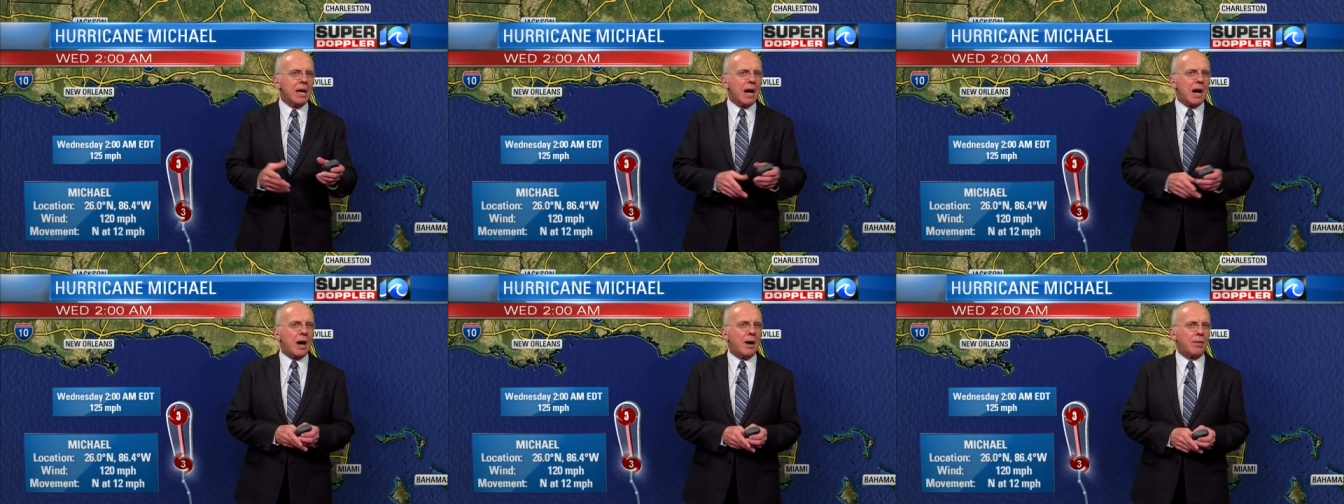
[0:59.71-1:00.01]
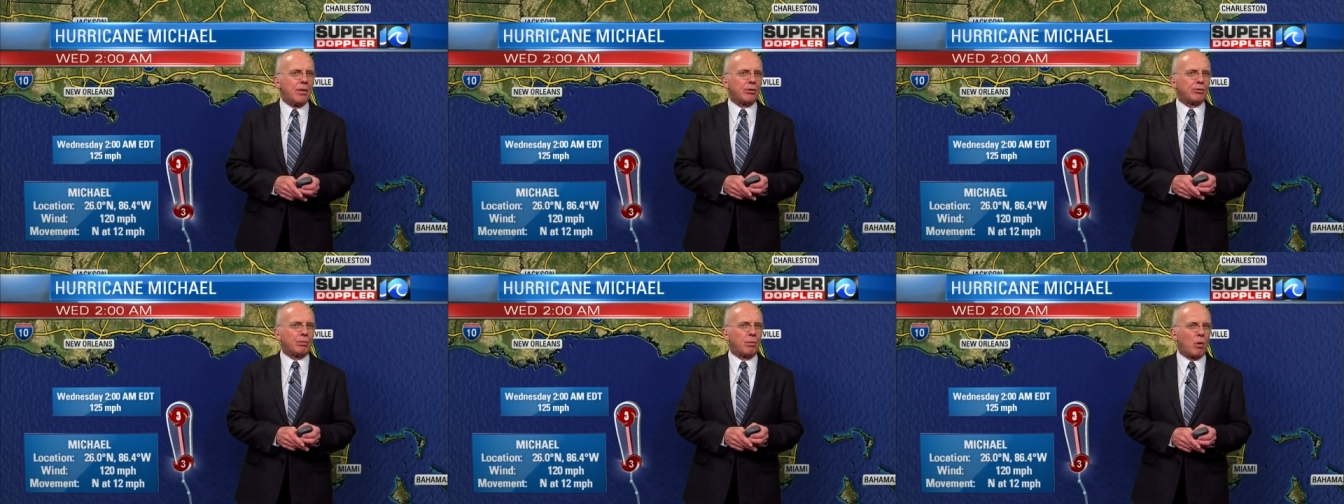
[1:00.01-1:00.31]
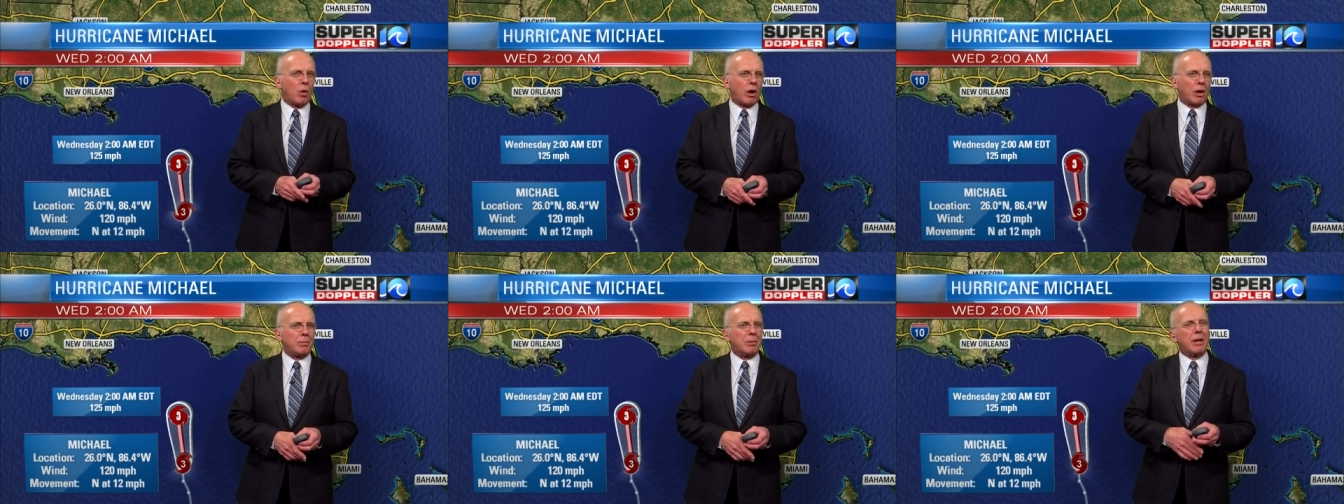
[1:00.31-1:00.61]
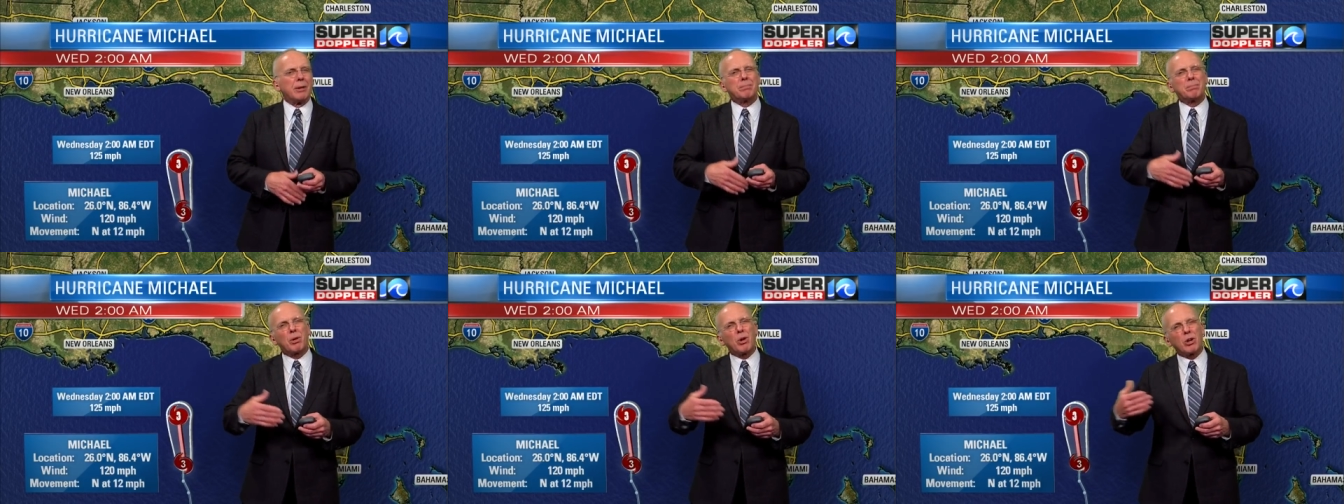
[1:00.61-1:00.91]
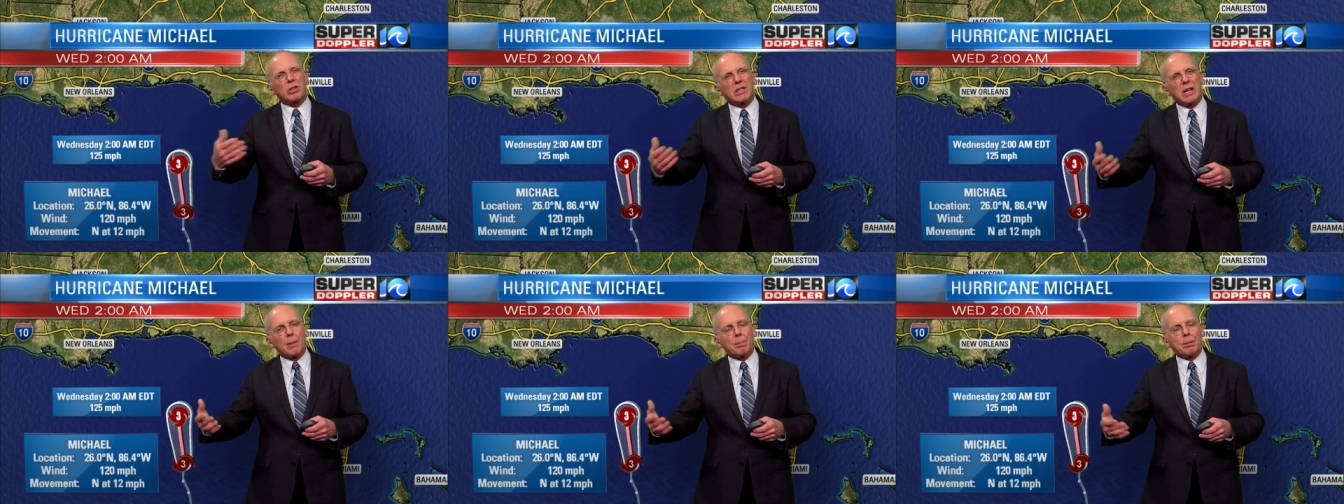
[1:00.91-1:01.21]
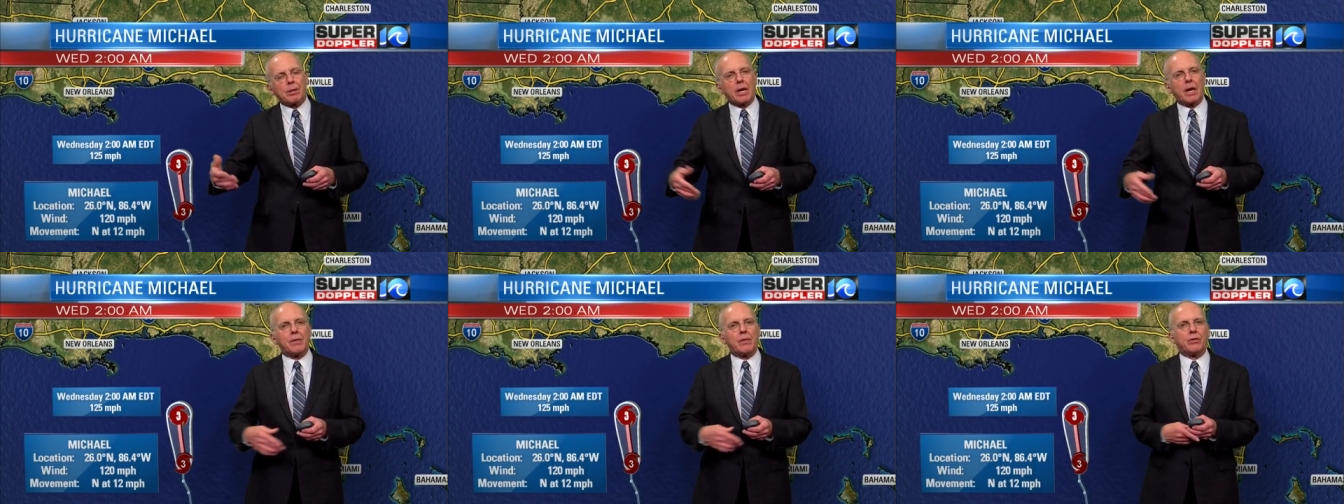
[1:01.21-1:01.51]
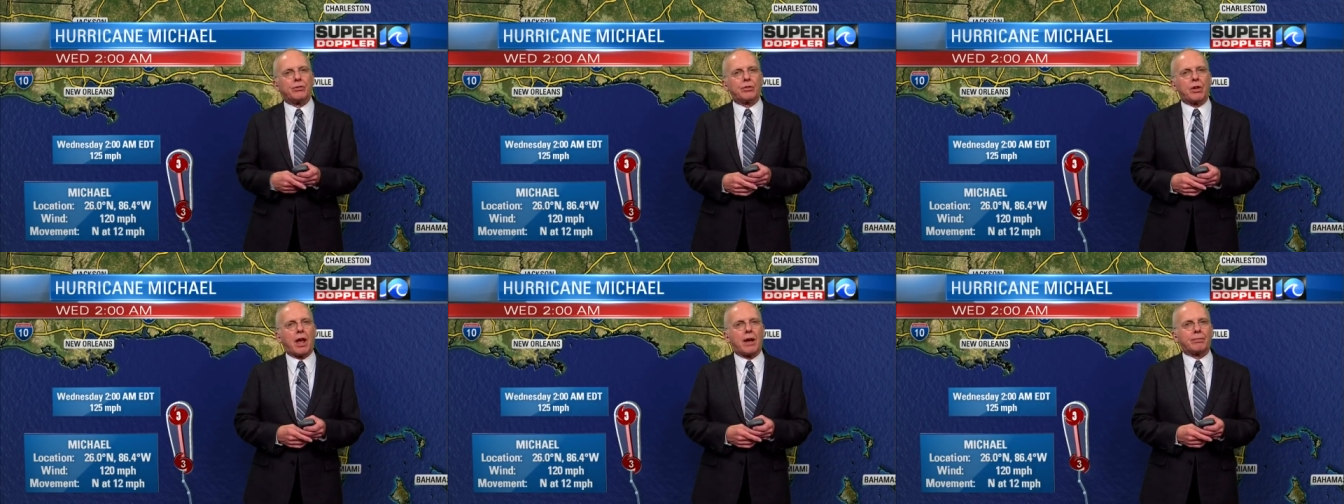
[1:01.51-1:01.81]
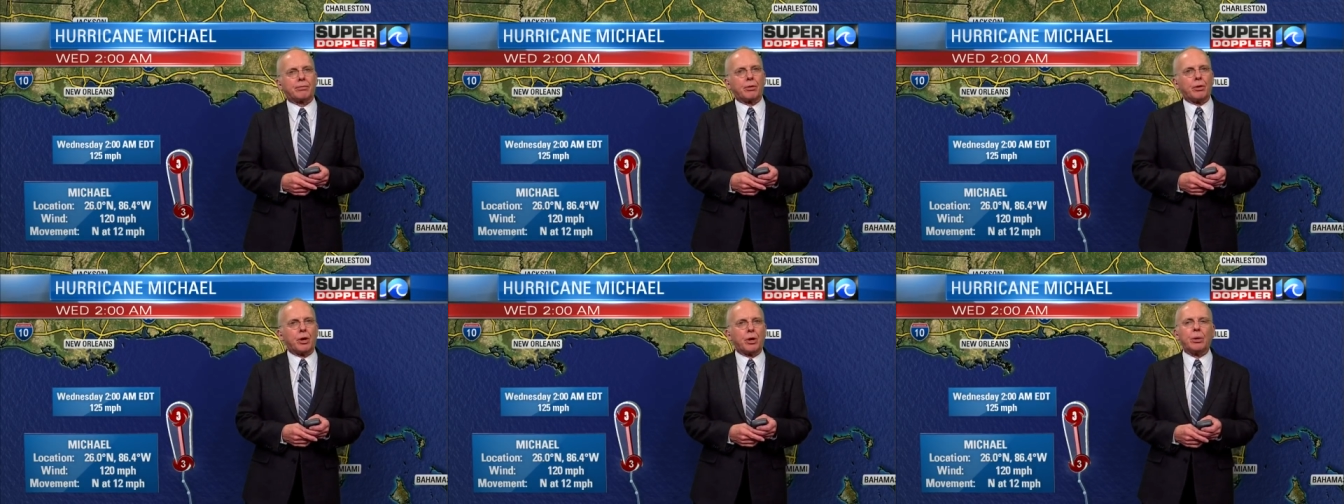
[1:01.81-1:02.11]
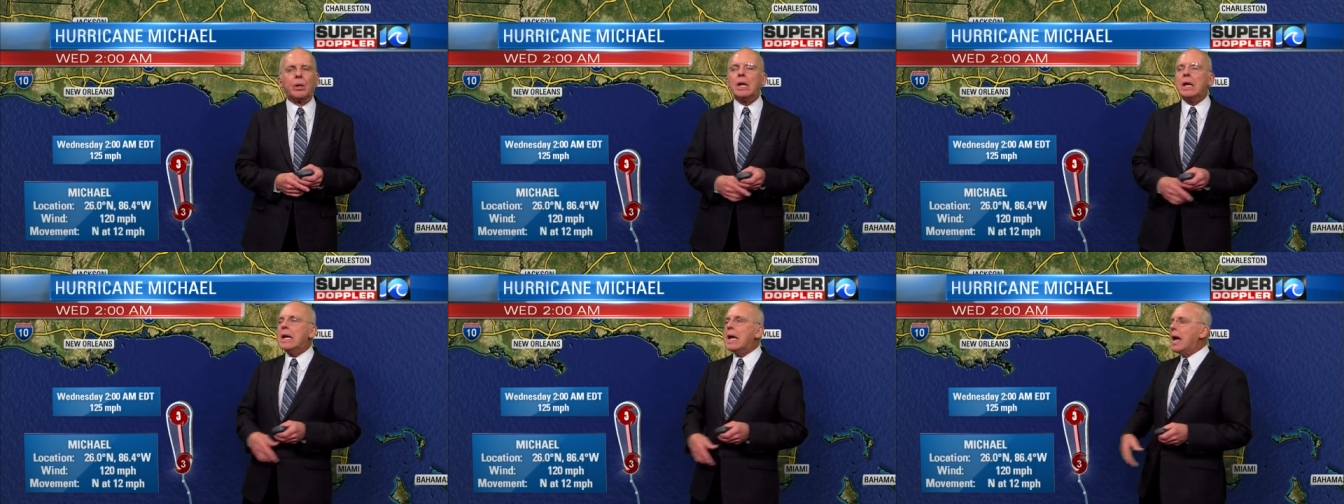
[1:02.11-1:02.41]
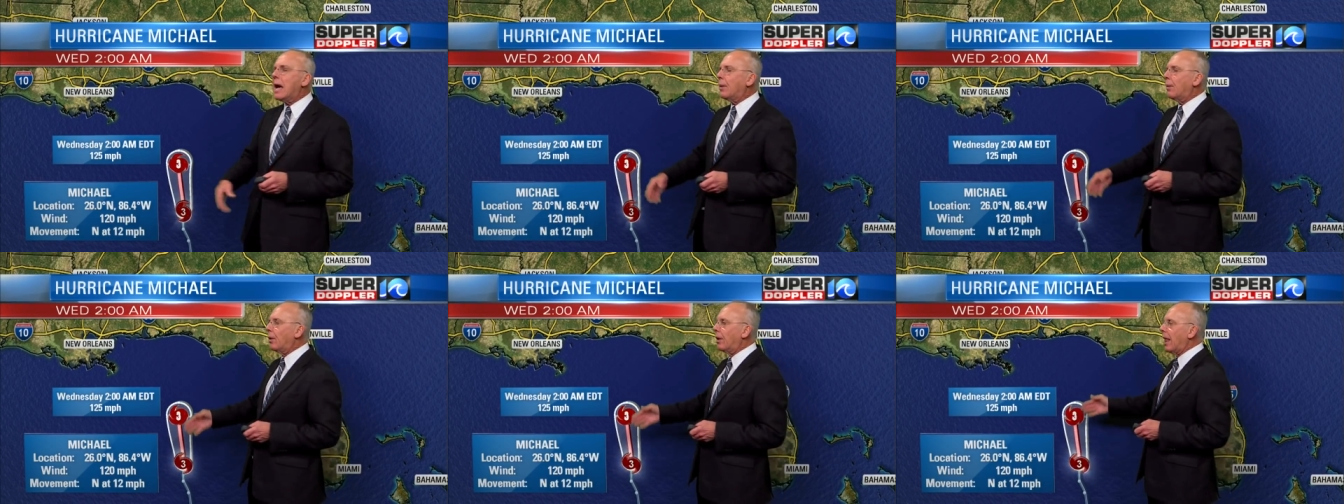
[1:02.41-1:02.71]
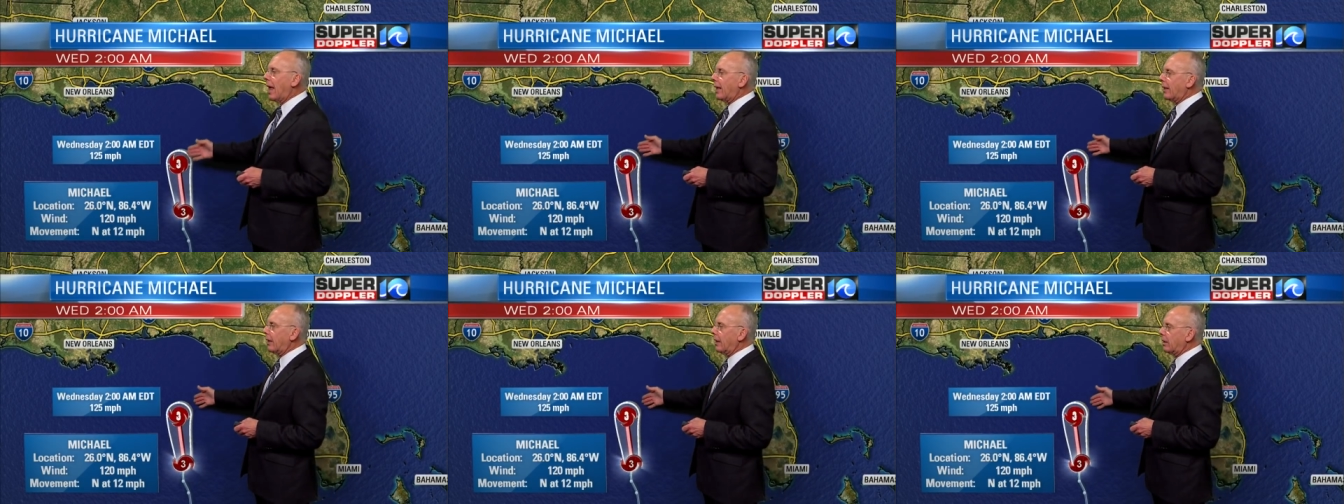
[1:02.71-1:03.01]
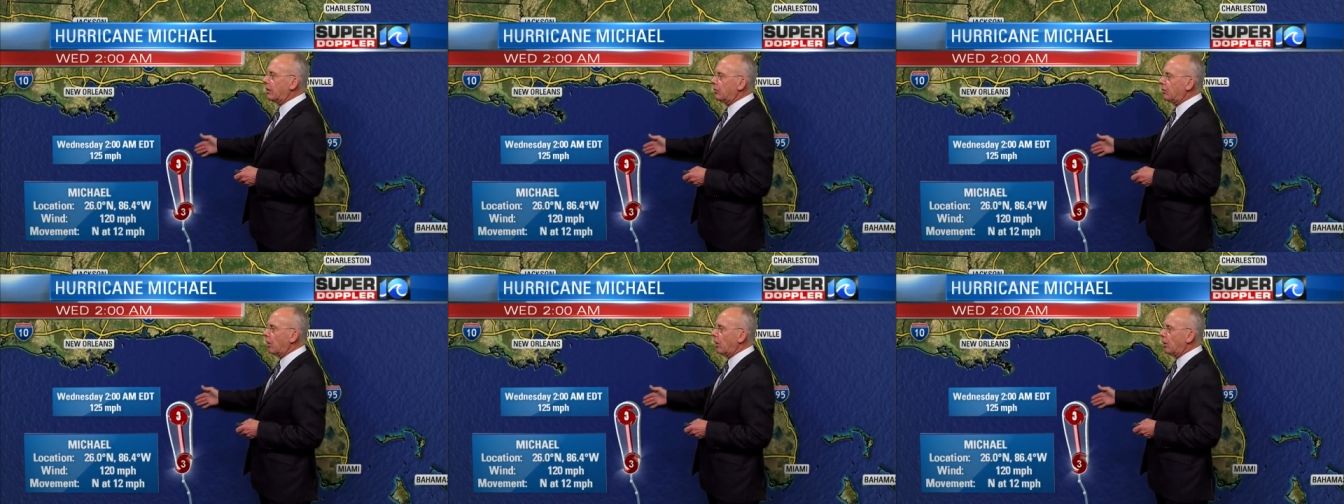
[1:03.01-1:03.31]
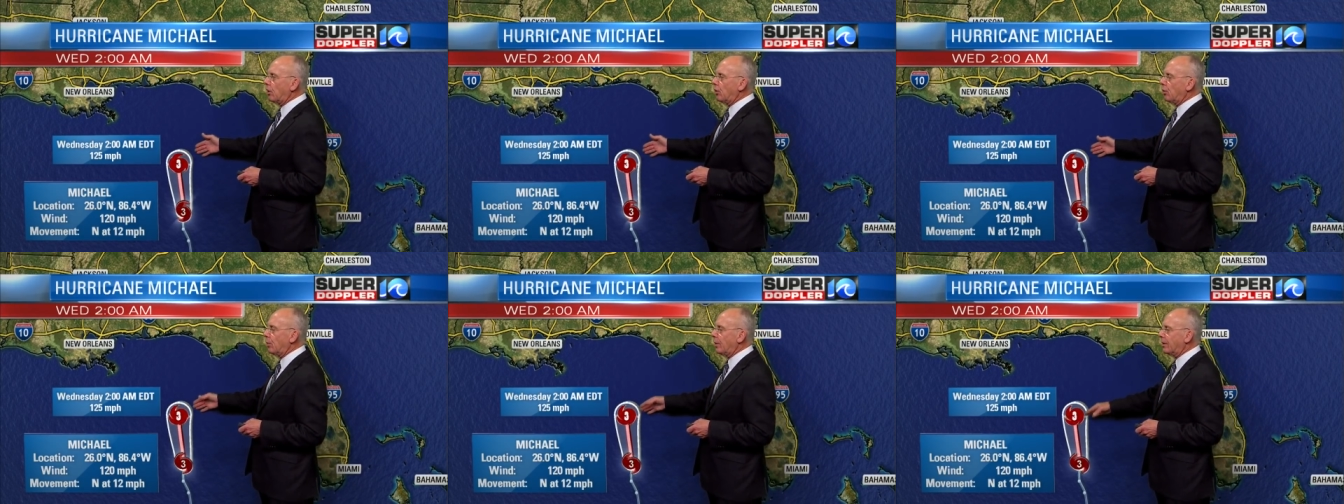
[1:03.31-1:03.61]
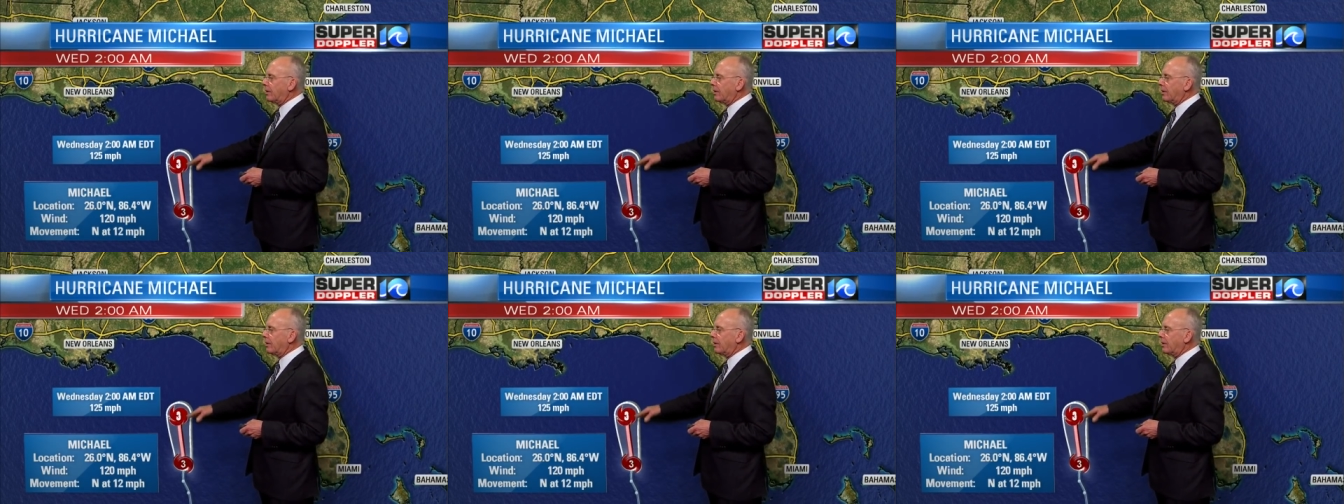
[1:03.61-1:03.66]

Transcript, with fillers: Uh, uh, this morning, but it perked up again this afternoon and will likely continue to